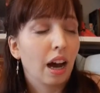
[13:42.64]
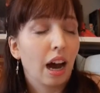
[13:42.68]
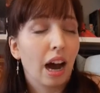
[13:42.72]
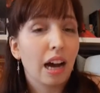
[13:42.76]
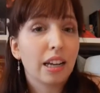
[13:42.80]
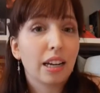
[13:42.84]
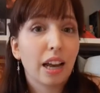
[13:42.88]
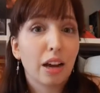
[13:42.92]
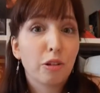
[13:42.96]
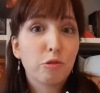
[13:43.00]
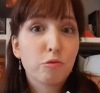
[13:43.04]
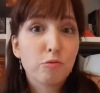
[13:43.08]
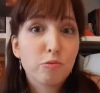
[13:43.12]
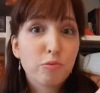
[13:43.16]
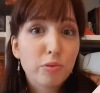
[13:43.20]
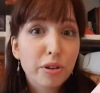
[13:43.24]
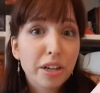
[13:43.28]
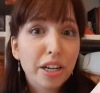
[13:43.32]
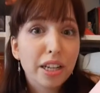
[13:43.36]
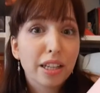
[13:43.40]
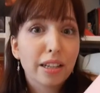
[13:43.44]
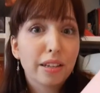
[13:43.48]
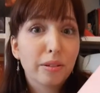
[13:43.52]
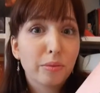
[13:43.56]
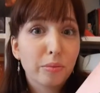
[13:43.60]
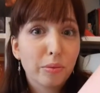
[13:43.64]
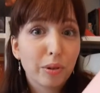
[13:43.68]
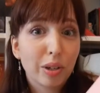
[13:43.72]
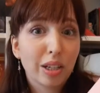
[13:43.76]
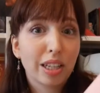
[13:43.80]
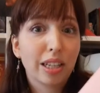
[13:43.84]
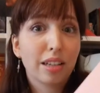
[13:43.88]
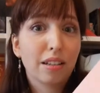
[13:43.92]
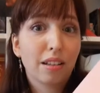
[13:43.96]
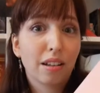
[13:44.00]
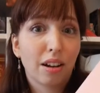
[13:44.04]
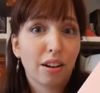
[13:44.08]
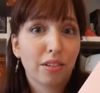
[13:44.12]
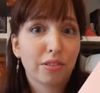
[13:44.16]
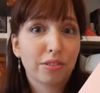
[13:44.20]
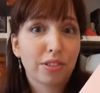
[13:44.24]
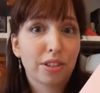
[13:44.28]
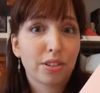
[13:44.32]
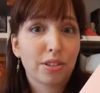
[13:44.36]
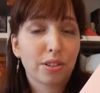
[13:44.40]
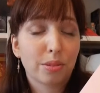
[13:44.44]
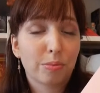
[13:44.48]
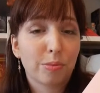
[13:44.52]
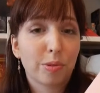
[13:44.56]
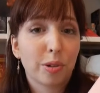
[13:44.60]
And I really, really love
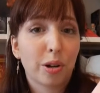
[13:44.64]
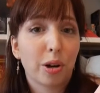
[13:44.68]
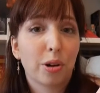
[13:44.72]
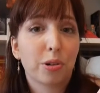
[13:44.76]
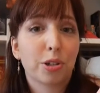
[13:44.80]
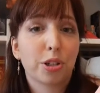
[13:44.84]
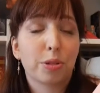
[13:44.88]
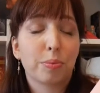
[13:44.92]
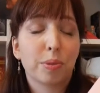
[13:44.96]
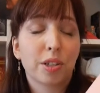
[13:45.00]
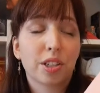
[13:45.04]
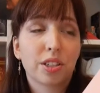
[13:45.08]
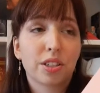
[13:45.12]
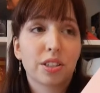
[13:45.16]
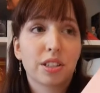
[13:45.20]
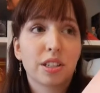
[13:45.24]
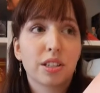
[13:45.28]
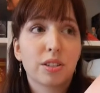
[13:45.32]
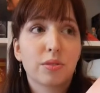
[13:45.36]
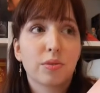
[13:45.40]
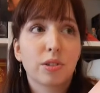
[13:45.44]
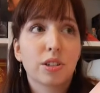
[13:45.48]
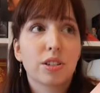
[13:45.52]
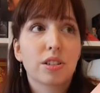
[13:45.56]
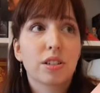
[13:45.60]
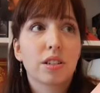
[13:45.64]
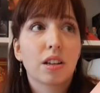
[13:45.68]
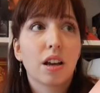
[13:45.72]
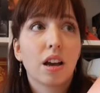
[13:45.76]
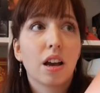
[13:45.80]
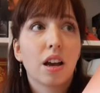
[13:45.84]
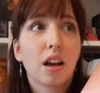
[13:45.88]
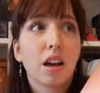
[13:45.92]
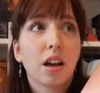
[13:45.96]
this approach, because this was,